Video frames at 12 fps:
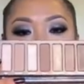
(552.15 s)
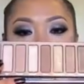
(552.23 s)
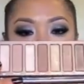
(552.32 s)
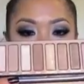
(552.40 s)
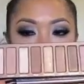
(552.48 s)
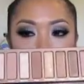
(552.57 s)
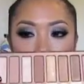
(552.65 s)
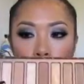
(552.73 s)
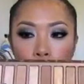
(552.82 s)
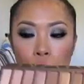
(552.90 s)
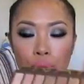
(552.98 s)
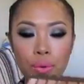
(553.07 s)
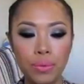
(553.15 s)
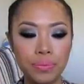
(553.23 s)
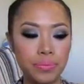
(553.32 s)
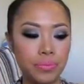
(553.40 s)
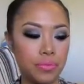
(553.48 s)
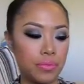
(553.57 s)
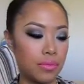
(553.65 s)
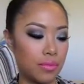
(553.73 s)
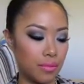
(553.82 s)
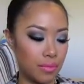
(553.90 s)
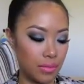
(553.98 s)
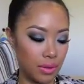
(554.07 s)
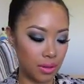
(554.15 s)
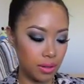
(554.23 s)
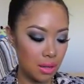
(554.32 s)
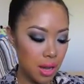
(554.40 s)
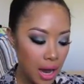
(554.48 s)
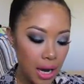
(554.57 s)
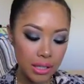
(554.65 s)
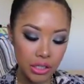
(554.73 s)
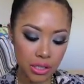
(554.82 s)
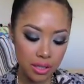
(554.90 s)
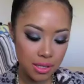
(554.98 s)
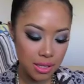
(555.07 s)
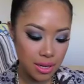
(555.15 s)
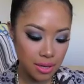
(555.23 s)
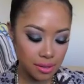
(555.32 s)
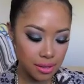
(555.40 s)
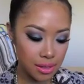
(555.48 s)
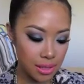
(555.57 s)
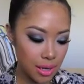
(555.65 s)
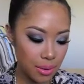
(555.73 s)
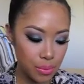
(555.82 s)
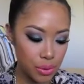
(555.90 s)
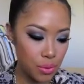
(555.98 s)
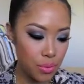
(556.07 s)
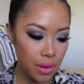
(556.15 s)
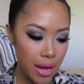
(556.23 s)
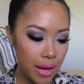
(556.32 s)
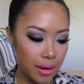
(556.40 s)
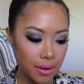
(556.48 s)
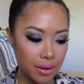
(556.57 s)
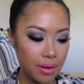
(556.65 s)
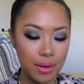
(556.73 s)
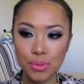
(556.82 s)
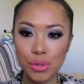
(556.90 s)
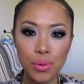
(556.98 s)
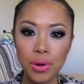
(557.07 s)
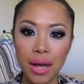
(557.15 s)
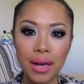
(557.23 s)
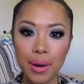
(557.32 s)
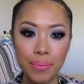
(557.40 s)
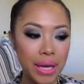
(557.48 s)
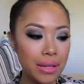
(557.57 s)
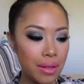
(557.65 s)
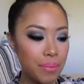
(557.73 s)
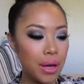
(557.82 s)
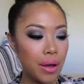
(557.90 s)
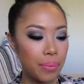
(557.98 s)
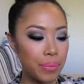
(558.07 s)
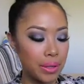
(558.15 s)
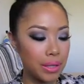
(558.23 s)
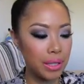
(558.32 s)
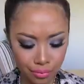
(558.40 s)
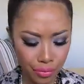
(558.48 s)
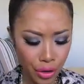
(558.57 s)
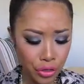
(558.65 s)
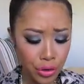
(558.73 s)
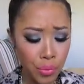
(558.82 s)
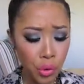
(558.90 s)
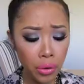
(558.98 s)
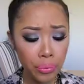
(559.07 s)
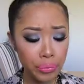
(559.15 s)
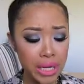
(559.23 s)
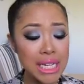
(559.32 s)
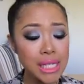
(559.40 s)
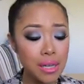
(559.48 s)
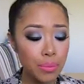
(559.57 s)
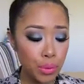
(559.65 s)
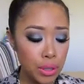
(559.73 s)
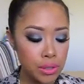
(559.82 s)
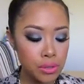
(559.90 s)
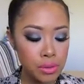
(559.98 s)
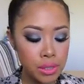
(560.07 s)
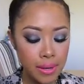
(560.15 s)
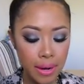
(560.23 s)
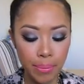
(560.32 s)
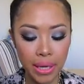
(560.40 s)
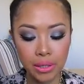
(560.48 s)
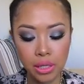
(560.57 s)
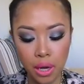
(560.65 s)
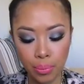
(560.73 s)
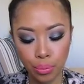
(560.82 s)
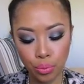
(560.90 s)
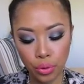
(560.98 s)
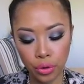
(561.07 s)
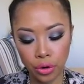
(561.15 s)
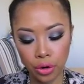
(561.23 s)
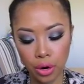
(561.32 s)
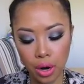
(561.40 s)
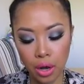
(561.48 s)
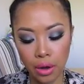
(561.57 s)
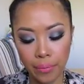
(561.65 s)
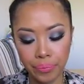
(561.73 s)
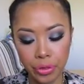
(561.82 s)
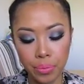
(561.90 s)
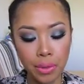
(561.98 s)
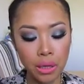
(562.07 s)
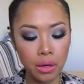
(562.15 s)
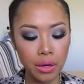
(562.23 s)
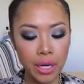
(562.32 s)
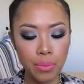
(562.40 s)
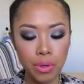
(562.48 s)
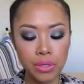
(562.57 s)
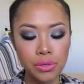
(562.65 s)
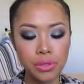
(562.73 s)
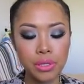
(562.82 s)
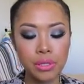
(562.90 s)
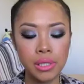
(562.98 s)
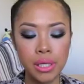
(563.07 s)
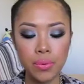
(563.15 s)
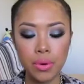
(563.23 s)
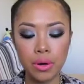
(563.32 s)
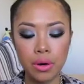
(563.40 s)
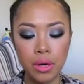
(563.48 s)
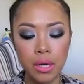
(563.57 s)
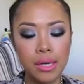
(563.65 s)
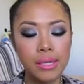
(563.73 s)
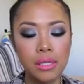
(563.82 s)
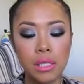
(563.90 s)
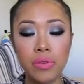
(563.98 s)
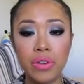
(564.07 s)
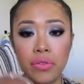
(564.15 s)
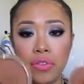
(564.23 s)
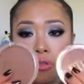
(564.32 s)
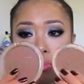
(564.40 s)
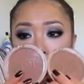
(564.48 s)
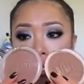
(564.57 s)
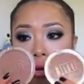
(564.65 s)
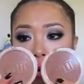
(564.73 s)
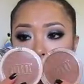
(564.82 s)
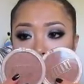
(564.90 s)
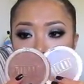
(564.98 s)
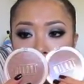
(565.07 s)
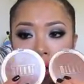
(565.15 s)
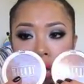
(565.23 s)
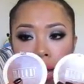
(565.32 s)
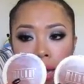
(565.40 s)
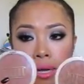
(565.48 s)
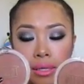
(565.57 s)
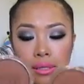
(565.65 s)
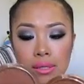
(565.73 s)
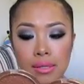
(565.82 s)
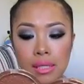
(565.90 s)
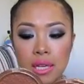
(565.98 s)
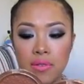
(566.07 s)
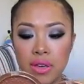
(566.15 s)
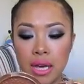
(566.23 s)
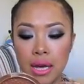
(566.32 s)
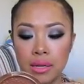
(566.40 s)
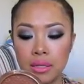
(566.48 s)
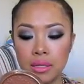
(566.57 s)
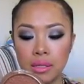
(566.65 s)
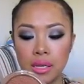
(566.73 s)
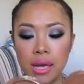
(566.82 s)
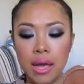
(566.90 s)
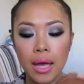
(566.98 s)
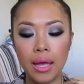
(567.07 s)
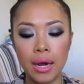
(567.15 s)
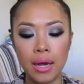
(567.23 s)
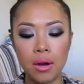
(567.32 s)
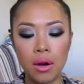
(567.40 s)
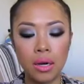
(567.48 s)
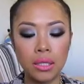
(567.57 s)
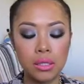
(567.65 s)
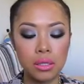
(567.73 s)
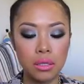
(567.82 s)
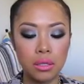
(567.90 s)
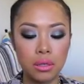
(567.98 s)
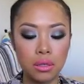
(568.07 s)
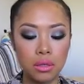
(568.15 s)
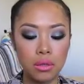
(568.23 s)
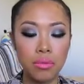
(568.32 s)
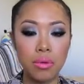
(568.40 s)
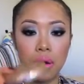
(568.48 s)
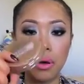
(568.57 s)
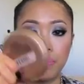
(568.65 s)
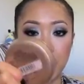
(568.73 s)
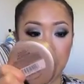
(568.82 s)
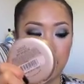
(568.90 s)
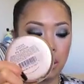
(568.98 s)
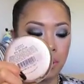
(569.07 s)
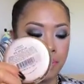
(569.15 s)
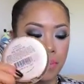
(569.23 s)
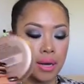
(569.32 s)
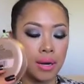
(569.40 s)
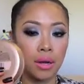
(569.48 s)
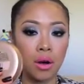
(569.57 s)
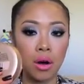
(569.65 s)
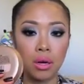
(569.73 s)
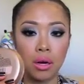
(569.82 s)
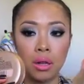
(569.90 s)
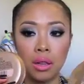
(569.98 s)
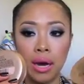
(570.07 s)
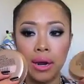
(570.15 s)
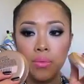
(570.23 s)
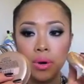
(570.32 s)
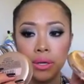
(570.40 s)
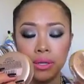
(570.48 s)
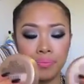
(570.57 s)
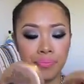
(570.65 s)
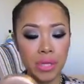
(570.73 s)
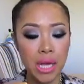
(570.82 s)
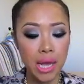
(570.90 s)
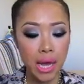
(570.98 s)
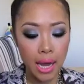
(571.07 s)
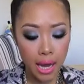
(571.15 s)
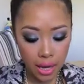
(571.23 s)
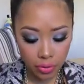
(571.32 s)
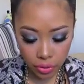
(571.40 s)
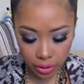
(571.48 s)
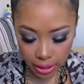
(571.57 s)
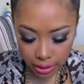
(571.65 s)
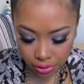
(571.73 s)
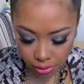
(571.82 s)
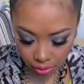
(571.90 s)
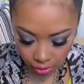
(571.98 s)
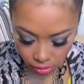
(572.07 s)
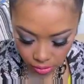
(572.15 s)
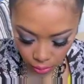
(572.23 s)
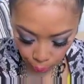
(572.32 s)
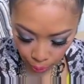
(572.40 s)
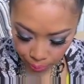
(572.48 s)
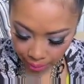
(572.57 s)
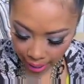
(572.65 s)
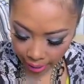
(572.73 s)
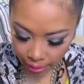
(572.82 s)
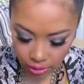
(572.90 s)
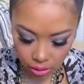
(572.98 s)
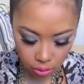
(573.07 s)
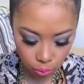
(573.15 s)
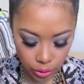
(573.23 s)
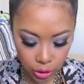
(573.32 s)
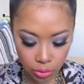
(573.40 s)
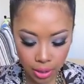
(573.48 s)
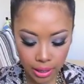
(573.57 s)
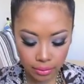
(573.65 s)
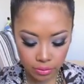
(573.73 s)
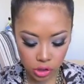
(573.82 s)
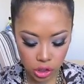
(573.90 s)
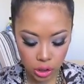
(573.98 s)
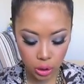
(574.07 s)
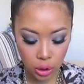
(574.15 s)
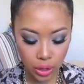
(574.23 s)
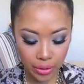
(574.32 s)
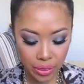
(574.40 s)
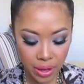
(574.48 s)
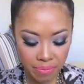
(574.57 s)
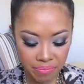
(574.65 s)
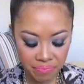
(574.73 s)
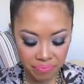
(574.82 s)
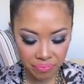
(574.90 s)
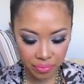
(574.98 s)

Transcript: So, gosh, these things, I'm so glad I picked them up. The more recent bronzers that I picked up were the Milani bronzers because they were 75% off at CVS, and I got a medium and I got a light one. And these look super matte when you kind of just look at them,